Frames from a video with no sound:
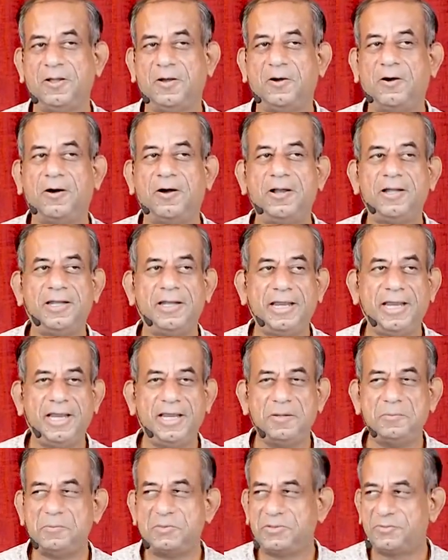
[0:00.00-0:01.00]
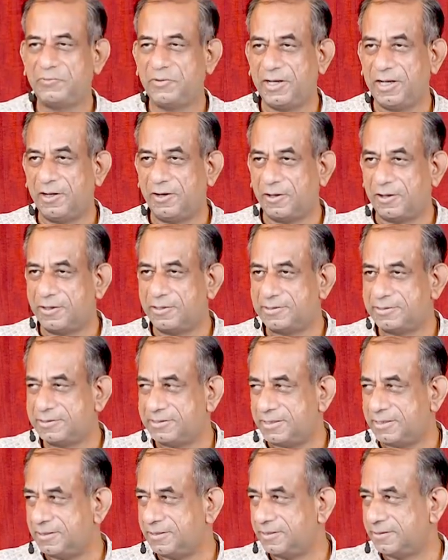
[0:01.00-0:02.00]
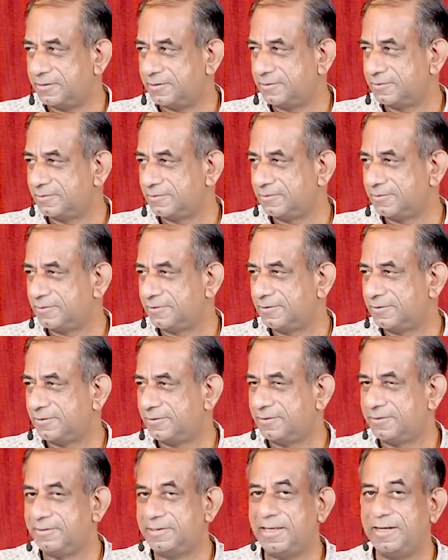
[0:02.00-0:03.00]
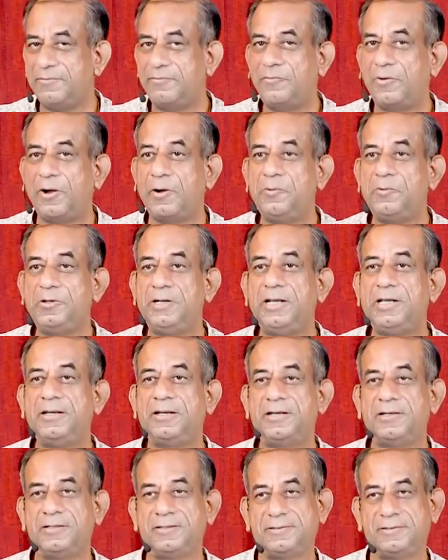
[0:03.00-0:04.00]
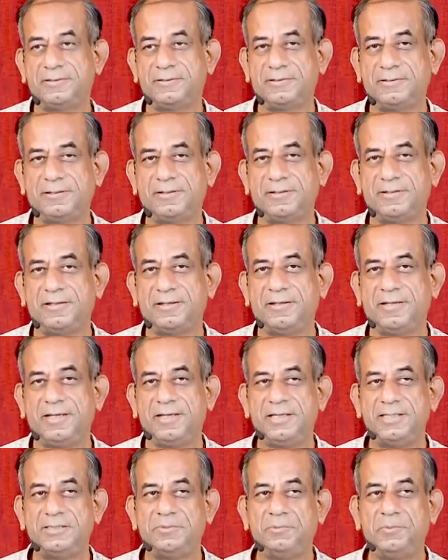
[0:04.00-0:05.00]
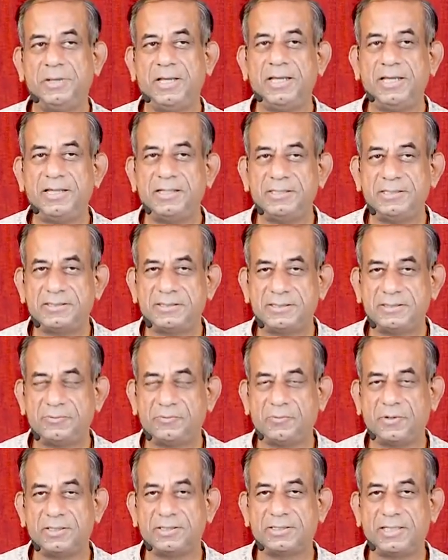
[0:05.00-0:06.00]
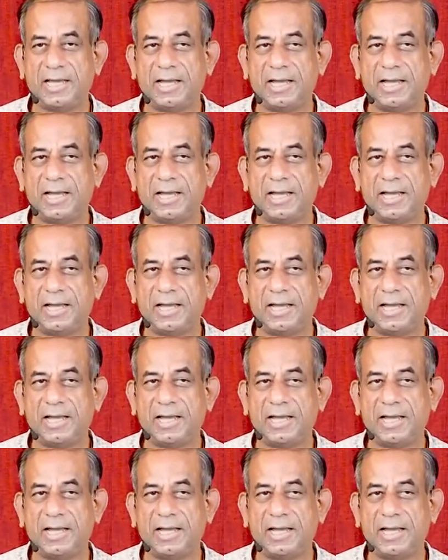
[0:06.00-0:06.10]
All aims were lost in her, then found in her. His base was